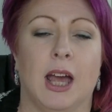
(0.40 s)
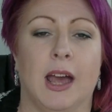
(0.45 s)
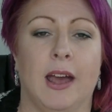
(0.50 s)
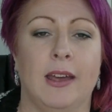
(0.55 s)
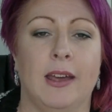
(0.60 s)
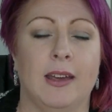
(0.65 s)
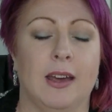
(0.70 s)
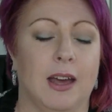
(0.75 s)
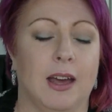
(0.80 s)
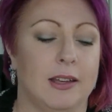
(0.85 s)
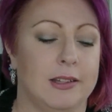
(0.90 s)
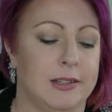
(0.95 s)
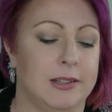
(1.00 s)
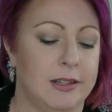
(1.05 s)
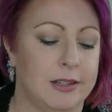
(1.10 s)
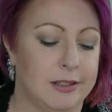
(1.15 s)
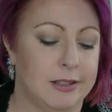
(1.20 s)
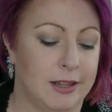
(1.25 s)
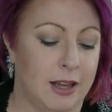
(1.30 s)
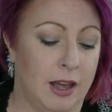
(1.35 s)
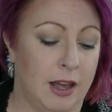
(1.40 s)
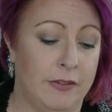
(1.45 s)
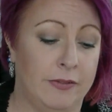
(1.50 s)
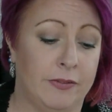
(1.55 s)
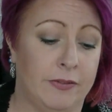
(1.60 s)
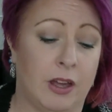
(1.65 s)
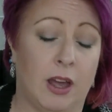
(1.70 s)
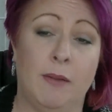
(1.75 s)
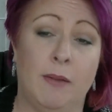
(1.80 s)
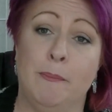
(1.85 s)
Hey guys, it's
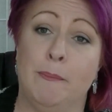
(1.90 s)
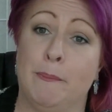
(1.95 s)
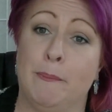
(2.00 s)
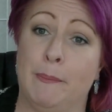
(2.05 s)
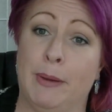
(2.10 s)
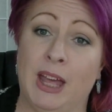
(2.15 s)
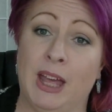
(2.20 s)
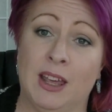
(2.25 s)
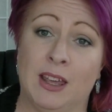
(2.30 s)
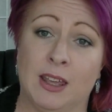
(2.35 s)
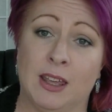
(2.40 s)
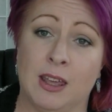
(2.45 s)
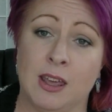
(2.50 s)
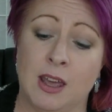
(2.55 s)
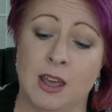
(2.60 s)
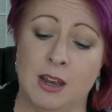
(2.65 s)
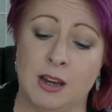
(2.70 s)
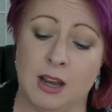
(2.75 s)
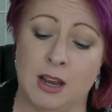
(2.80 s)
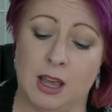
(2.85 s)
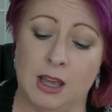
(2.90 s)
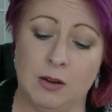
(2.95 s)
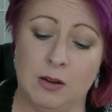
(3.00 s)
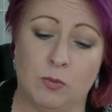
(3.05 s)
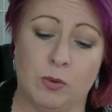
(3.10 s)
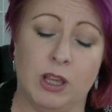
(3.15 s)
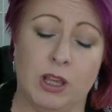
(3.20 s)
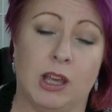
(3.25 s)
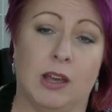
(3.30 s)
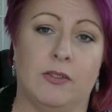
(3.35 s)
Huff. I'm back again
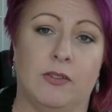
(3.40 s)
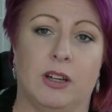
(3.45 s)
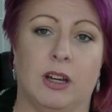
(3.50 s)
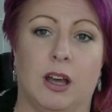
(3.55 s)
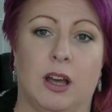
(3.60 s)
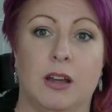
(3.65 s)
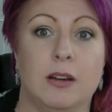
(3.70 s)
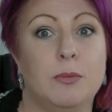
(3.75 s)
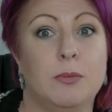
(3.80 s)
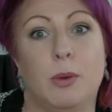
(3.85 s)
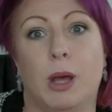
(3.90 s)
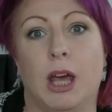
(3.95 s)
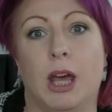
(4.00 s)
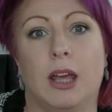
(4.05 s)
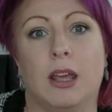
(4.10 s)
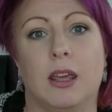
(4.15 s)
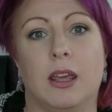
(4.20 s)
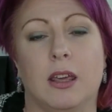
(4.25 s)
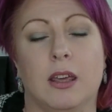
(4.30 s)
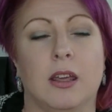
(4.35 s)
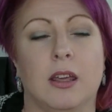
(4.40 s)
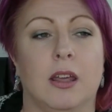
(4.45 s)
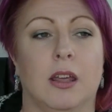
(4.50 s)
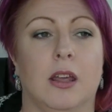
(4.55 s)
and we have an unbagging.